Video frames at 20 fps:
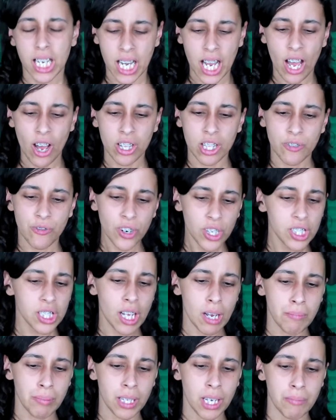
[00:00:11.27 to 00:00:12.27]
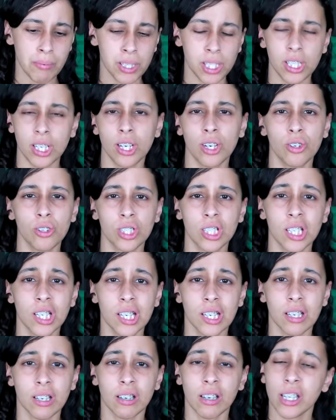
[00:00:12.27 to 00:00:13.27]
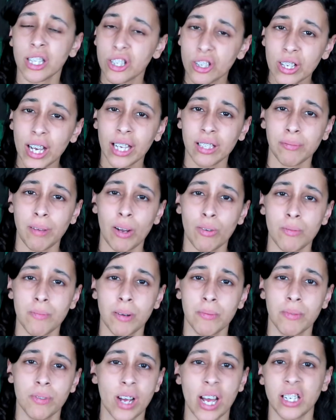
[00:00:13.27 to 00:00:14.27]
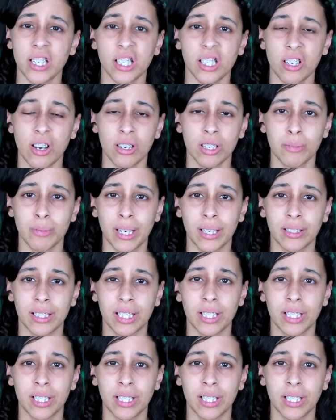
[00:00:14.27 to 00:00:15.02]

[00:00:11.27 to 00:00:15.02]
Now, in the first couple episodes, you guys might remember I just talked about